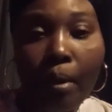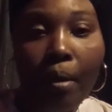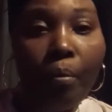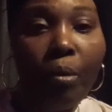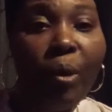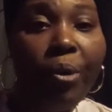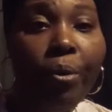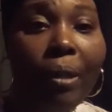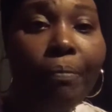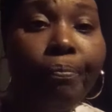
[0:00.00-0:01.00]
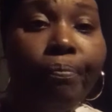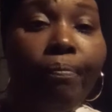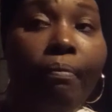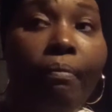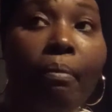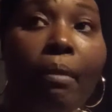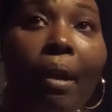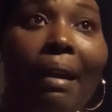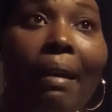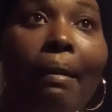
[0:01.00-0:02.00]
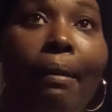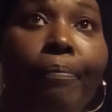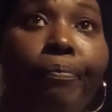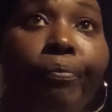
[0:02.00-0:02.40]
we went on and um,